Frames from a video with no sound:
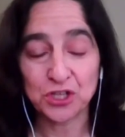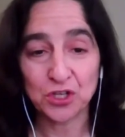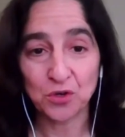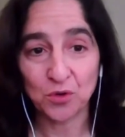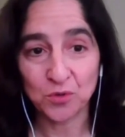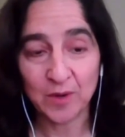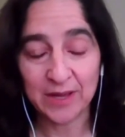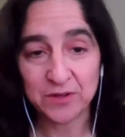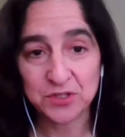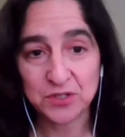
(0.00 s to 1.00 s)
during the cold
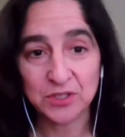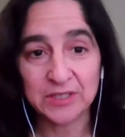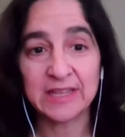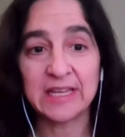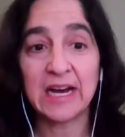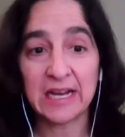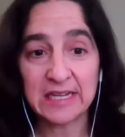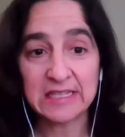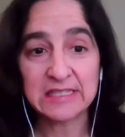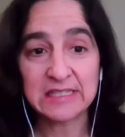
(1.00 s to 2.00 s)
weather. Certainly the
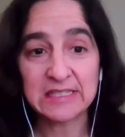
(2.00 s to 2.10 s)
ice.